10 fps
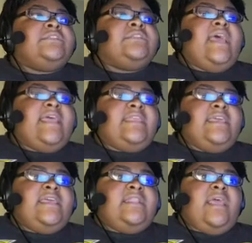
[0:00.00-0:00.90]
And
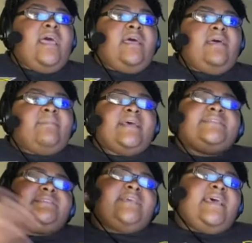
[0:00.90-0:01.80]
then I
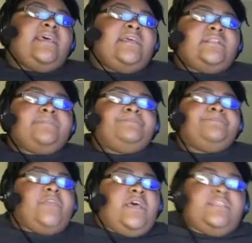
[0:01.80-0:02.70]
said
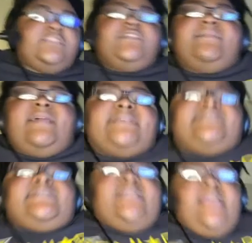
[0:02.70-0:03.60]
on the stream last
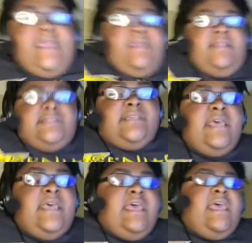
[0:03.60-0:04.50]
night
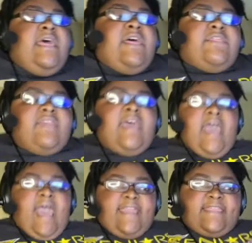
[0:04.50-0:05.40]
that
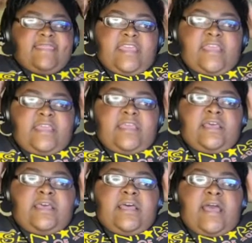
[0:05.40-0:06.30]
I think
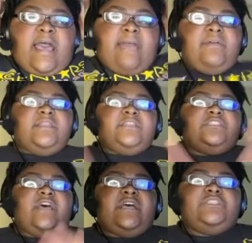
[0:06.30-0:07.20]
I'm gonna
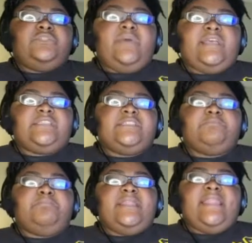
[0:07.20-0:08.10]
try to
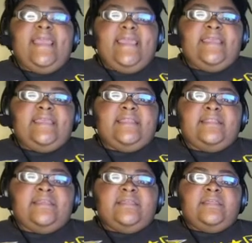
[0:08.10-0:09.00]

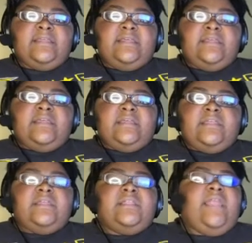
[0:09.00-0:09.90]
explain
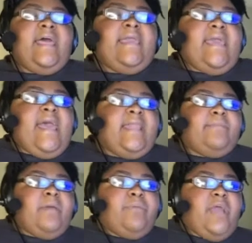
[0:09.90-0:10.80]
like kind of
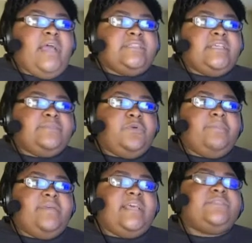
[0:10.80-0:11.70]
my process more,
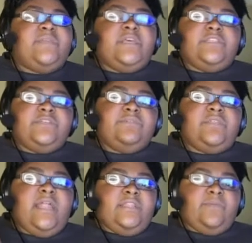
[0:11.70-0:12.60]
because when I do
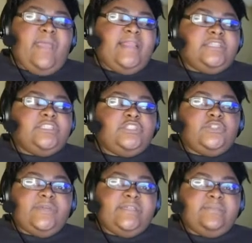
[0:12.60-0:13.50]
like the writing
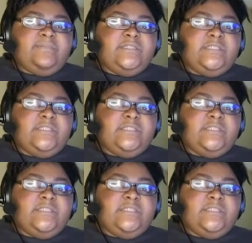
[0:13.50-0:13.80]
streams,